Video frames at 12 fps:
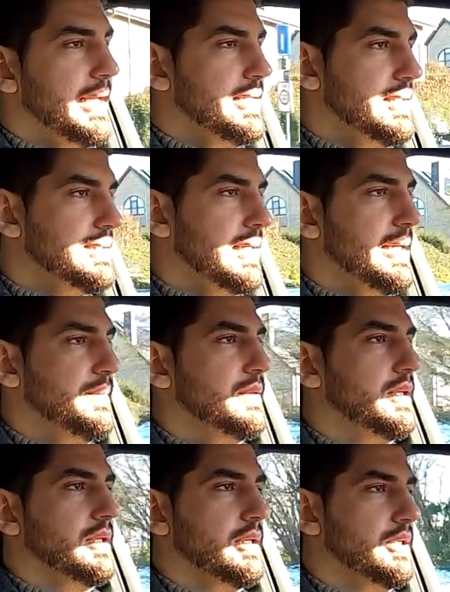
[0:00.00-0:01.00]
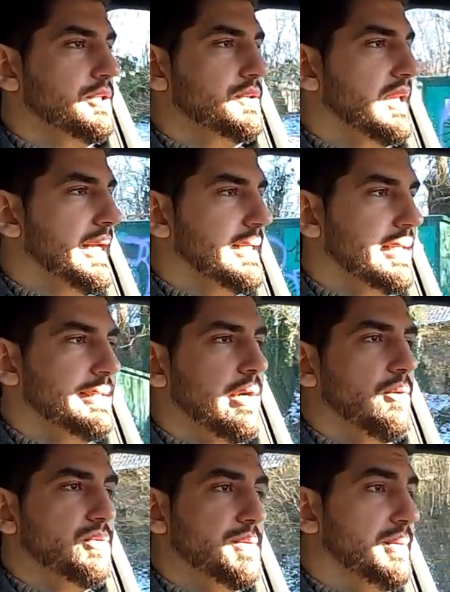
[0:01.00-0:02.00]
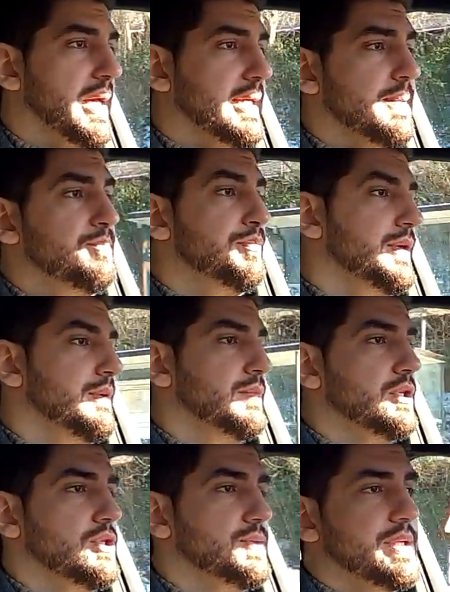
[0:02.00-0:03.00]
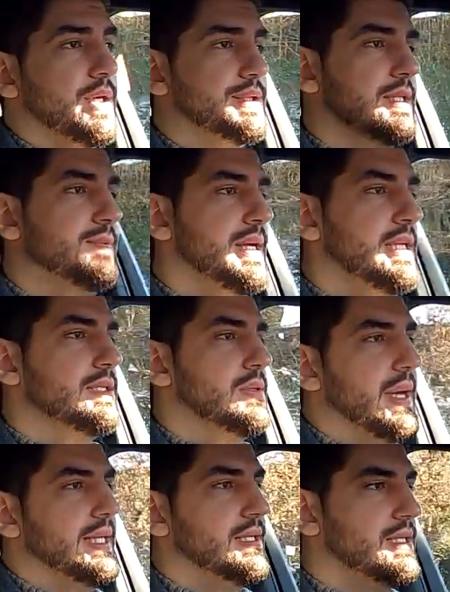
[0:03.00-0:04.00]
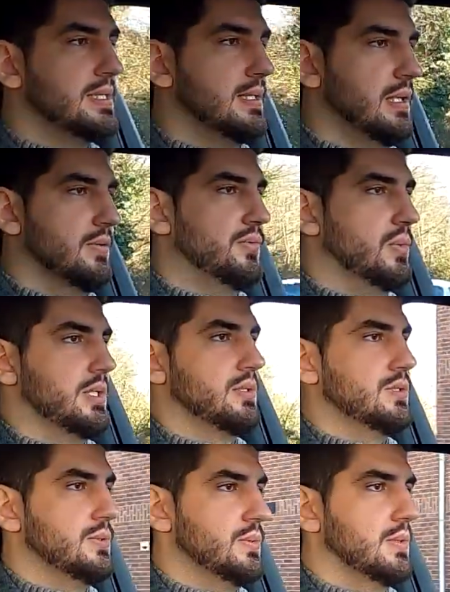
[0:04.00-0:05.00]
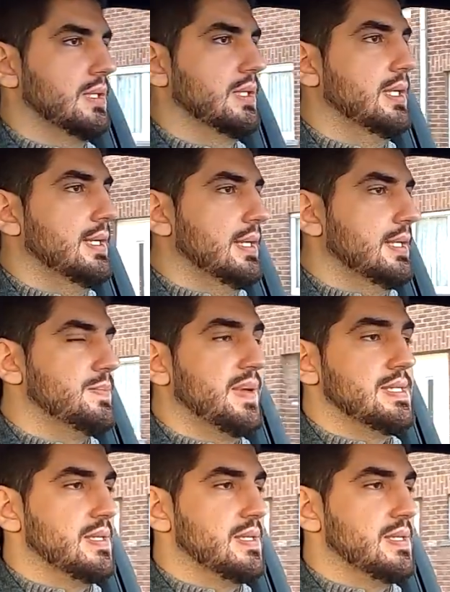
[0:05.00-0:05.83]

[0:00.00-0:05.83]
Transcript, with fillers: any time uh, you'd like, and I will reply because we're not that many, so I can still afford to uh, spend